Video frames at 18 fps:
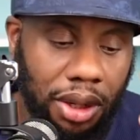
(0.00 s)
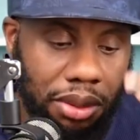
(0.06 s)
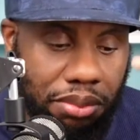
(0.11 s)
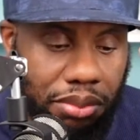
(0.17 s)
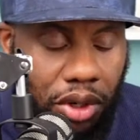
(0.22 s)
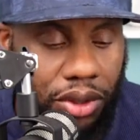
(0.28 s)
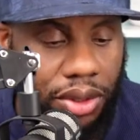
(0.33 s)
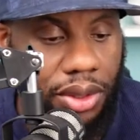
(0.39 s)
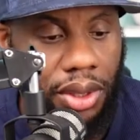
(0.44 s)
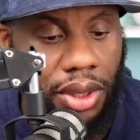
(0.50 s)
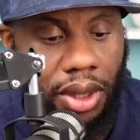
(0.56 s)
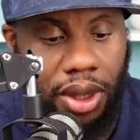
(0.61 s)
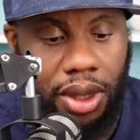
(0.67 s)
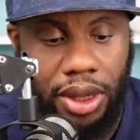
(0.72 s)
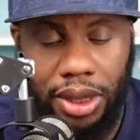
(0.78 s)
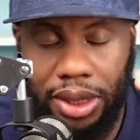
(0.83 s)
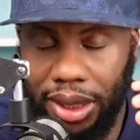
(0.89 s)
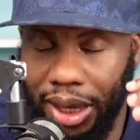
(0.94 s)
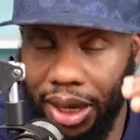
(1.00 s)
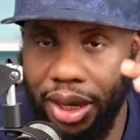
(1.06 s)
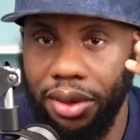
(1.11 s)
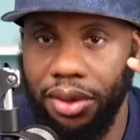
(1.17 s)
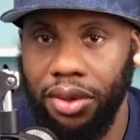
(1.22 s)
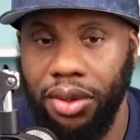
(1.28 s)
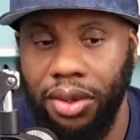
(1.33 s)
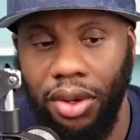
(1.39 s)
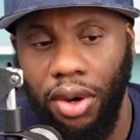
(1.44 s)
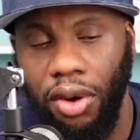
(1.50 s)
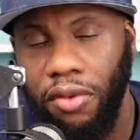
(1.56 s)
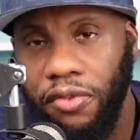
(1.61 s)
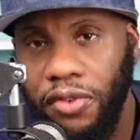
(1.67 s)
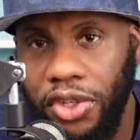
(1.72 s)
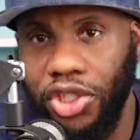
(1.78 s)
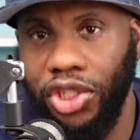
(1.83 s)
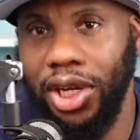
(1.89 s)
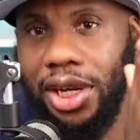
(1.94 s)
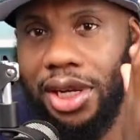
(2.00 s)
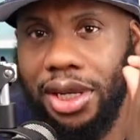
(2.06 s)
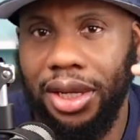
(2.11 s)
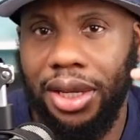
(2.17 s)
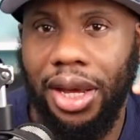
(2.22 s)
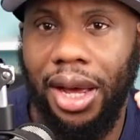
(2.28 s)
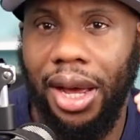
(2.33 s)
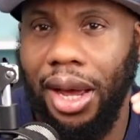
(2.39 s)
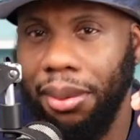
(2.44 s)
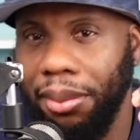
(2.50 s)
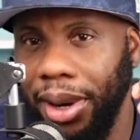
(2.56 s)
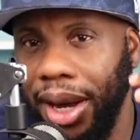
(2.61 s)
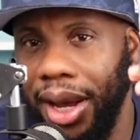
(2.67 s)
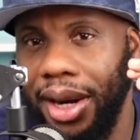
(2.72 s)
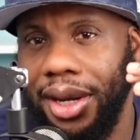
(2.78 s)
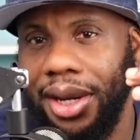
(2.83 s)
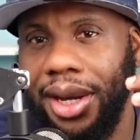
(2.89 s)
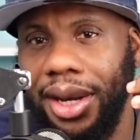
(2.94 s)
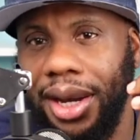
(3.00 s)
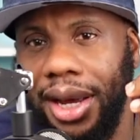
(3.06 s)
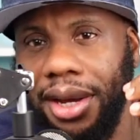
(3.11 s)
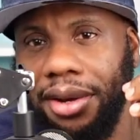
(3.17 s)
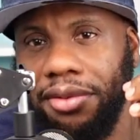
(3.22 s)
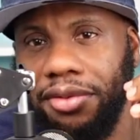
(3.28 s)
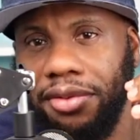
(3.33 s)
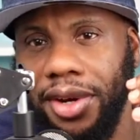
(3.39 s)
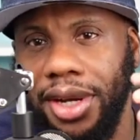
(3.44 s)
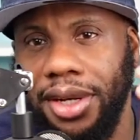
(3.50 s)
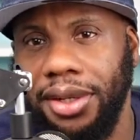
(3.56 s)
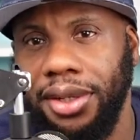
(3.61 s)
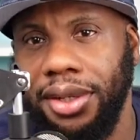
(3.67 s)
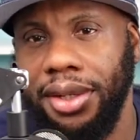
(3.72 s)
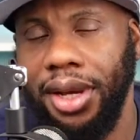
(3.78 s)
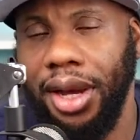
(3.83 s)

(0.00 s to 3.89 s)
But yeah, officially, I am an Alkaline fan.